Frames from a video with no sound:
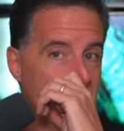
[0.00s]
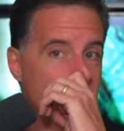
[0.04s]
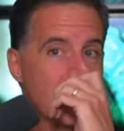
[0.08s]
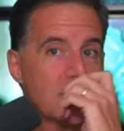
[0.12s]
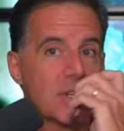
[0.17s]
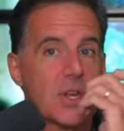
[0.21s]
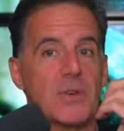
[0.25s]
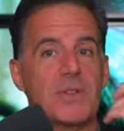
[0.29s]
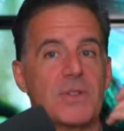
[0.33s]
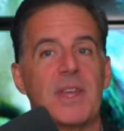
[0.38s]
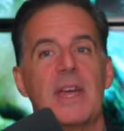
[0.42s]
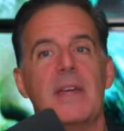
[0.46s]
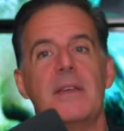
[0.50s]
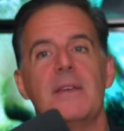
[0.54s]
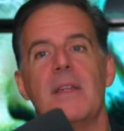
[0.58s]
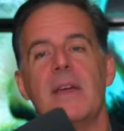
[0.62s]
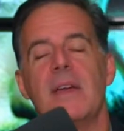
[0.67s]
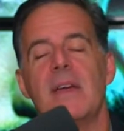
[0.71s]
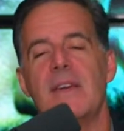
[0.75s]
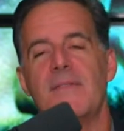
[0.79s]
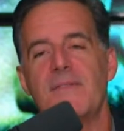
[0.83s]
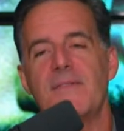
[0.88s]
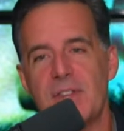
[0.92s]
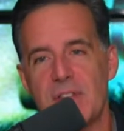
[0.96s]
So then
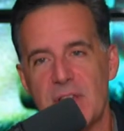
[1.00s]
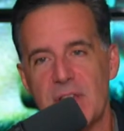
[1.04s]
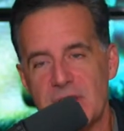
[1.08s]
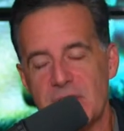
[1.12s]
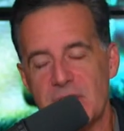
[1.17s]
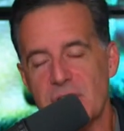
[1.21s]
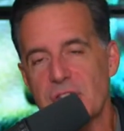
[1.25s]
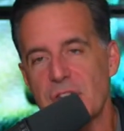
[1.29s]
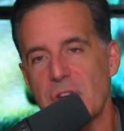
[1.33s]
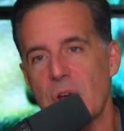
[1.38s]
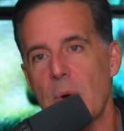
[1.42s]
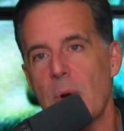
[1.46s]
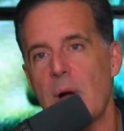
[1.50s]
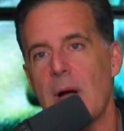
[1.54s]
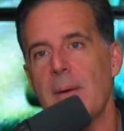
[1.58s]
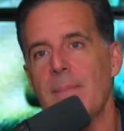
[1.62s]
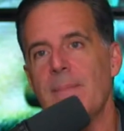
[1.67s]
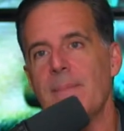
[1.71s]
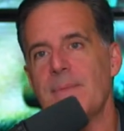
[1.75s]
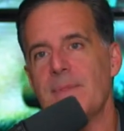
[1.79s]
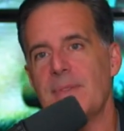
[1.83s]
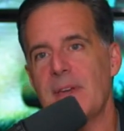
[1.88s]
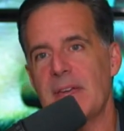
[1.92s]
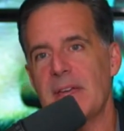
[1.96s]
if she doesn't show
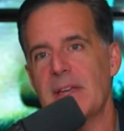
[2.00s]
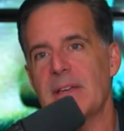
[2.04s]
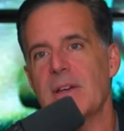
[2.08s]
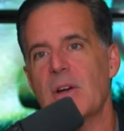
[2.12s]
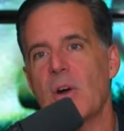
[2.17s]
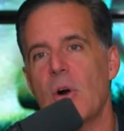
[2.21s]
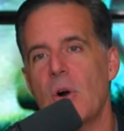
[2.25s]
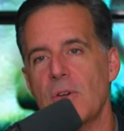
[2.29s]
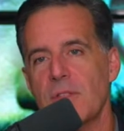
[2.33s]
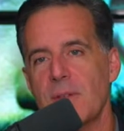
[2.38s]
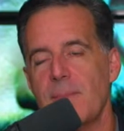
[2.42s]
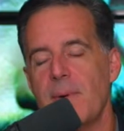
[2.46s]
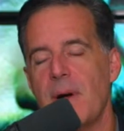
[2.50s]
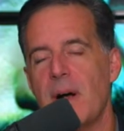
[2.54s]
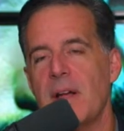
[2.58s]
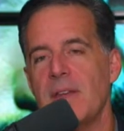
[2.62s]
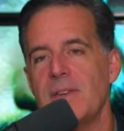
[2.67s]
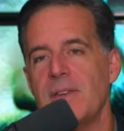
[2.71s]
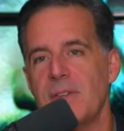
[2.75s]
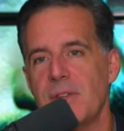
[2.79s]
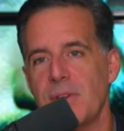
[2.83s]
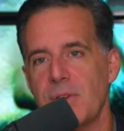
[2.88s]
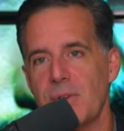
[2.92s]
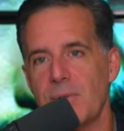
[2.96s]
up, they call the
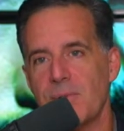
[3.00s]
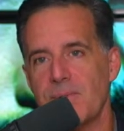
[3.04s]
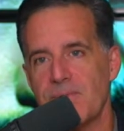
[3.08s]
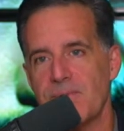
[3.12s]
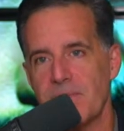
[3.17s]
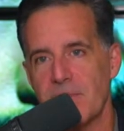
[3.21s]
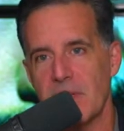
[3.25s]
bond due.